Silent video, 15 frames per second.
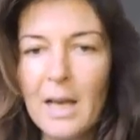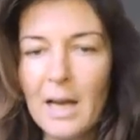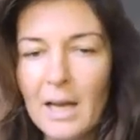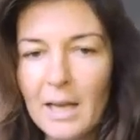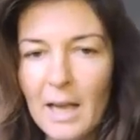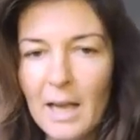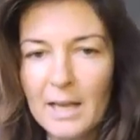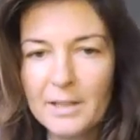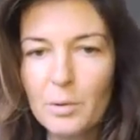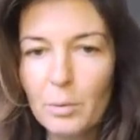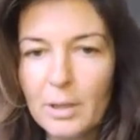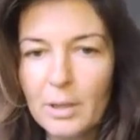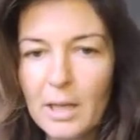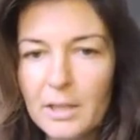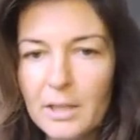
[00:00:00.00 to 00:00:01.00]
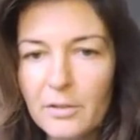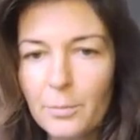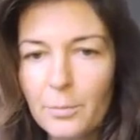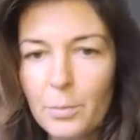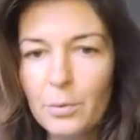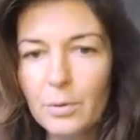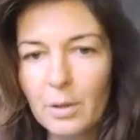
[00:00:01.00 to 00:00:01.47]
I ask, what kinds
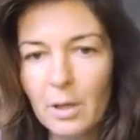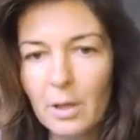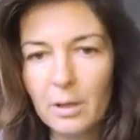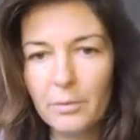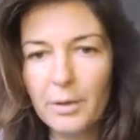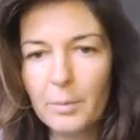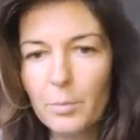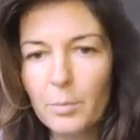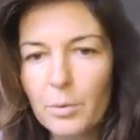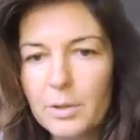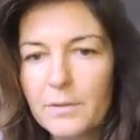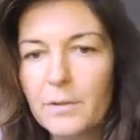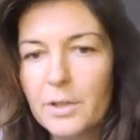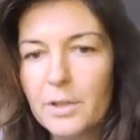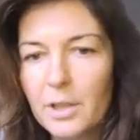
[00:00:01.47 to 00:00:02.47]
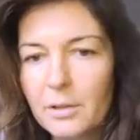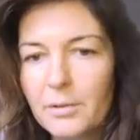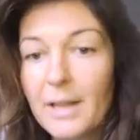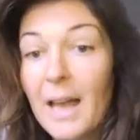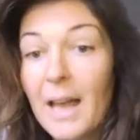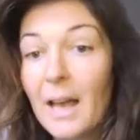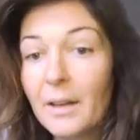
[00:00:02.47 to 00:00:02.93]
of coloring books for
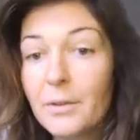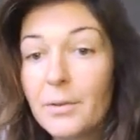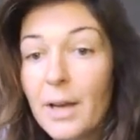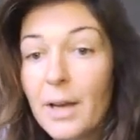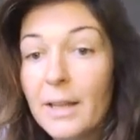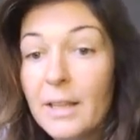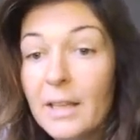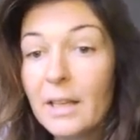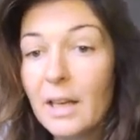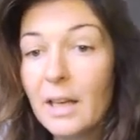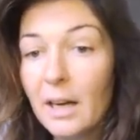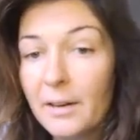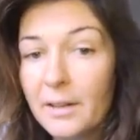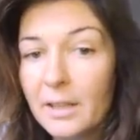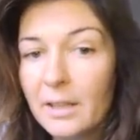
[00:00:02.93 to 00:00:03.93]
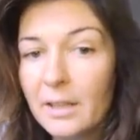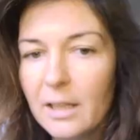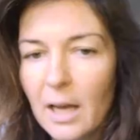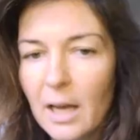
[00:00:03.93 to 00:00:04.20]
children are trending currently?